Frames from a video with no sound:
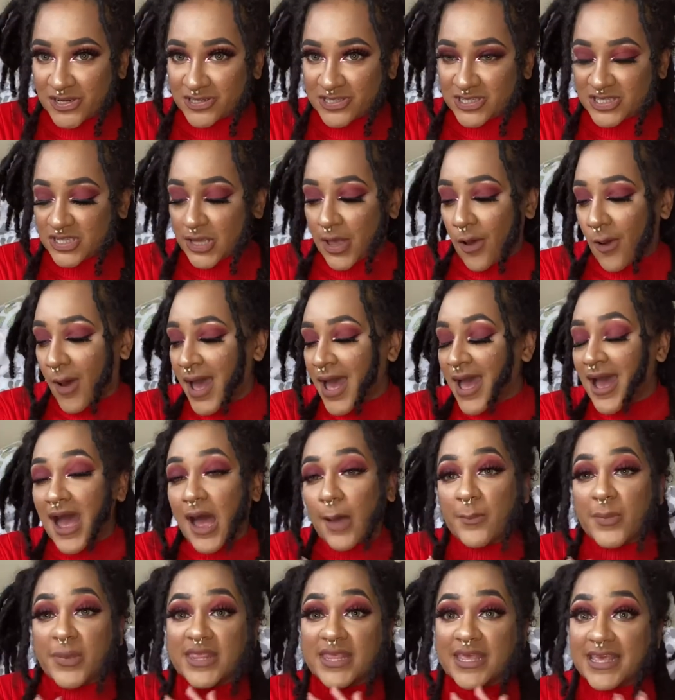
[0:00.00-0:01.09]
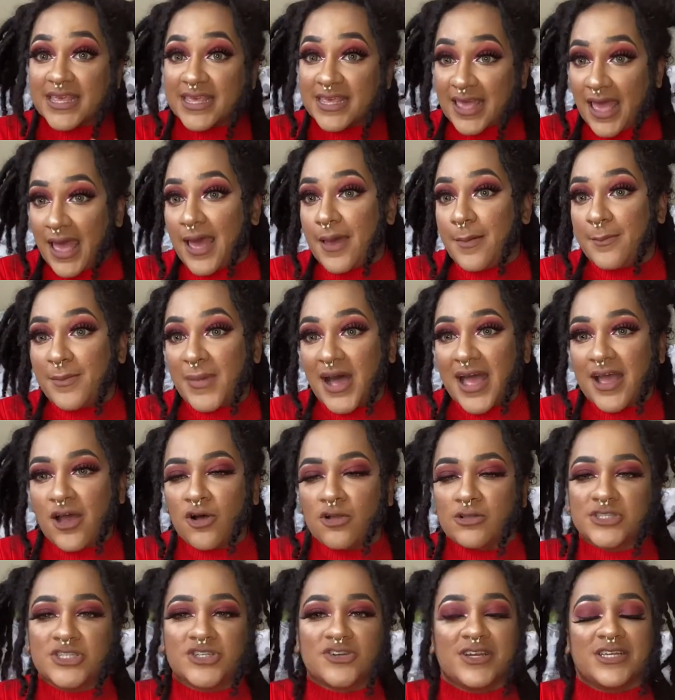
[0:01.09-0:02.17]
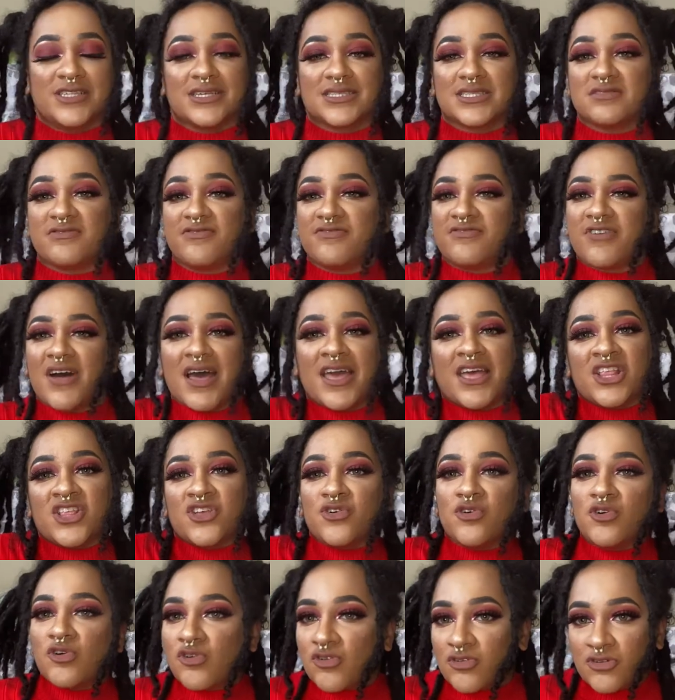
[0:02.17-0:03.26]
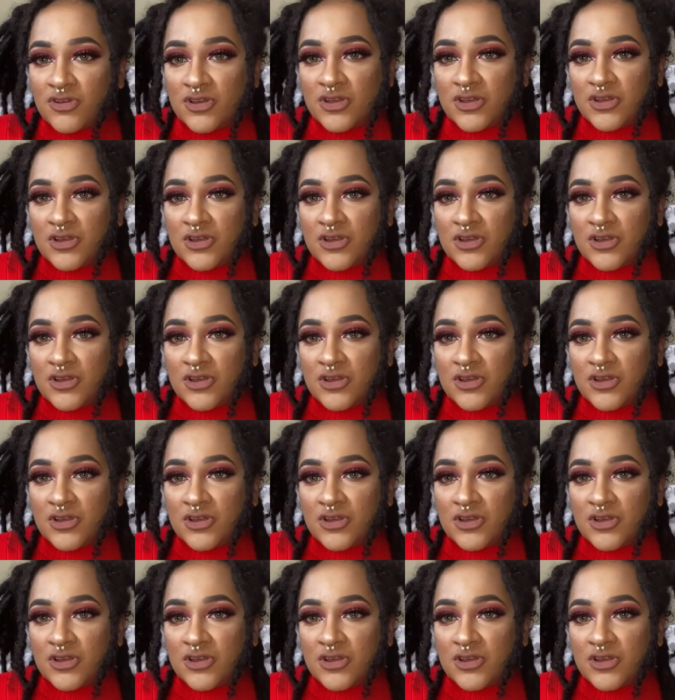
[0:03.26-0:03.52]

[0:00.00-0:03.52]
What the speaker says: So I'm gonna get my altar in its final,